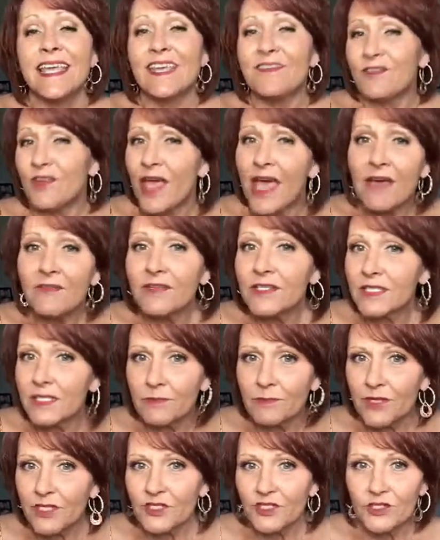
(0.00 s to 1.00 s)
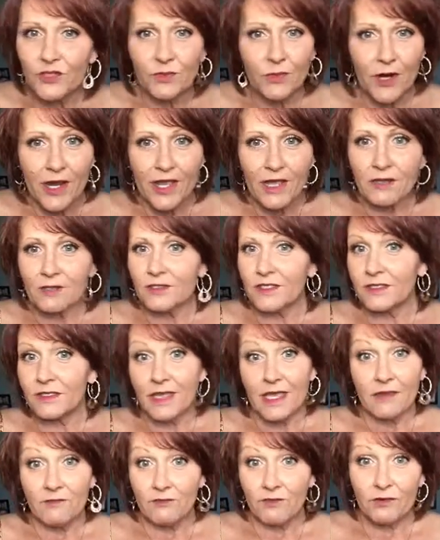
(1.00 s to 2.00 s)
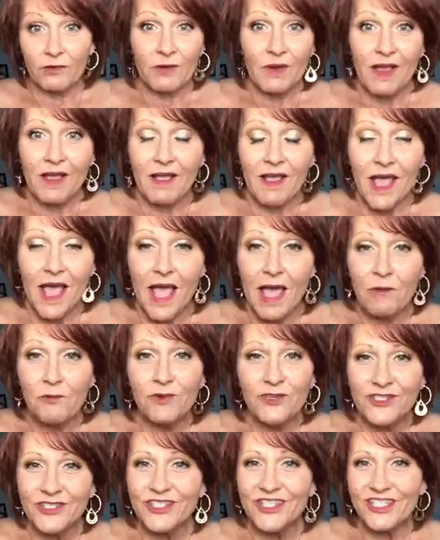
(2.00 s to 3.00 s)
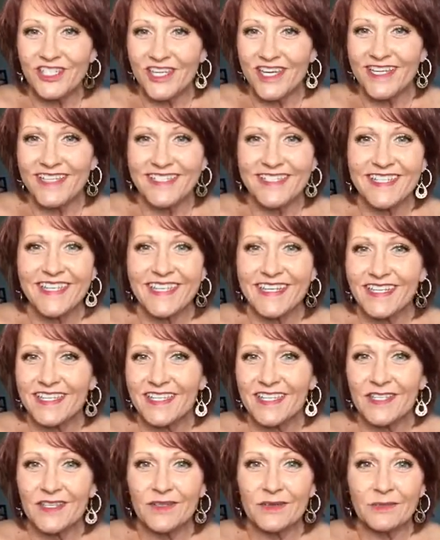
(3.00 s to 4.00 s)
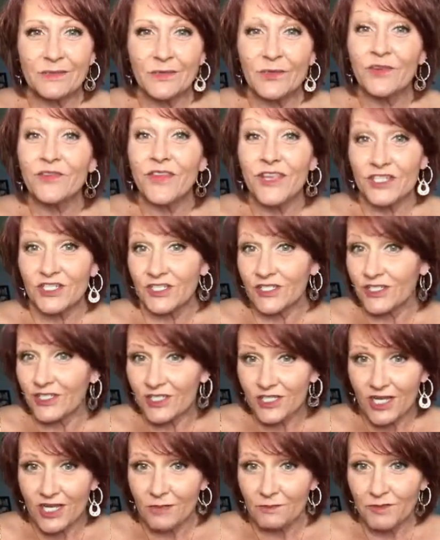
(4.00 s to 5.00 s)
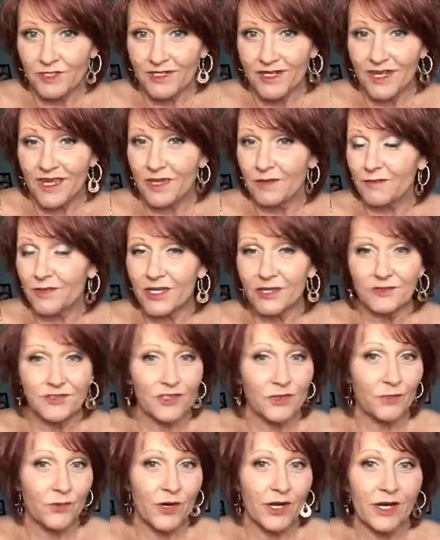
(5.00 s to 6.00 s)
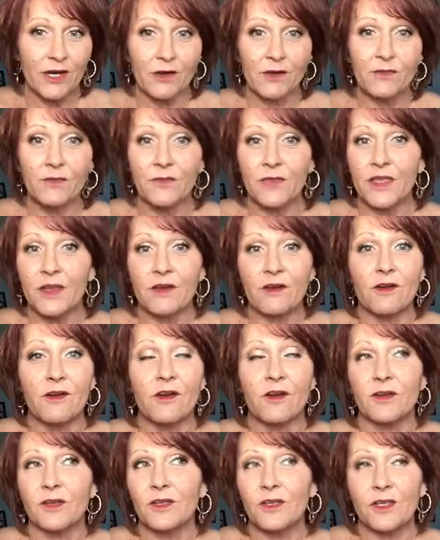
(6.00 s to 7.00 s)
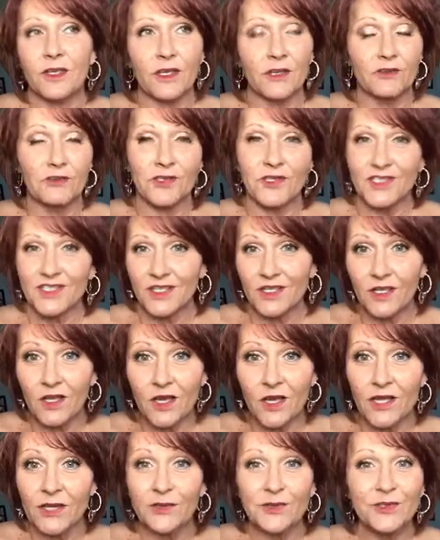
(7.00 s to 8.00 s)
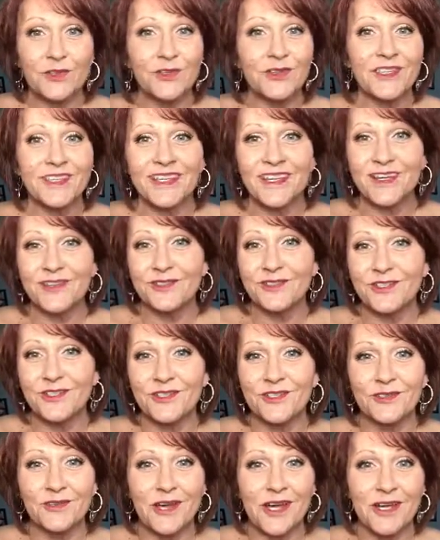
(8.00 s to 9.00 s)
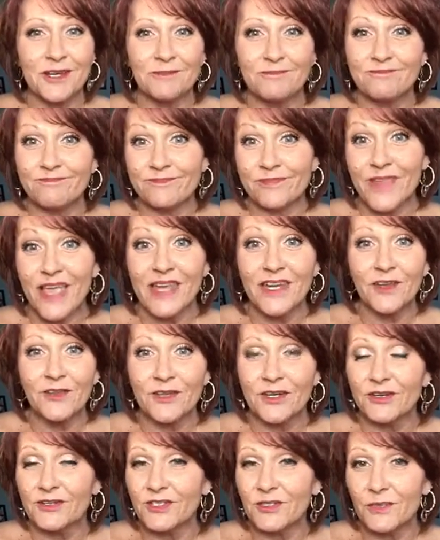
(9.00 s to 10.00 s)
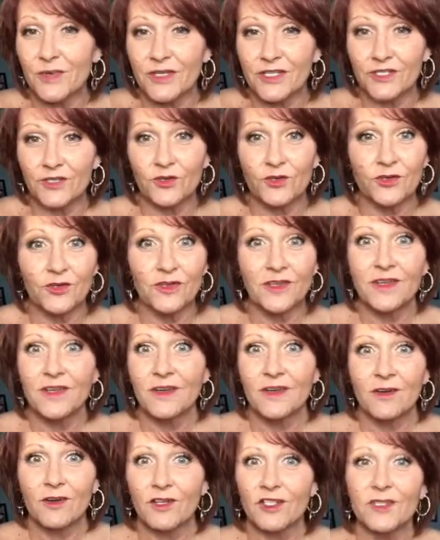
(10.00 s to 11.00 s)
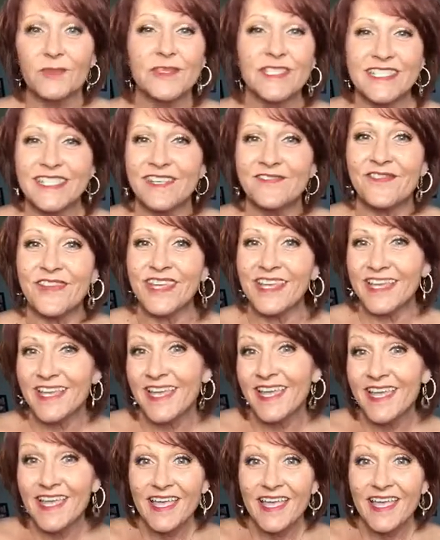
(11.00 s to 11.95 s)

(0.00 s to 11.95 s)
If you haven't done much to your brows ever, I would suggest getting them professionally shaped. Go somewhere. You can go to a salon, or you can go to, I know there are special or specific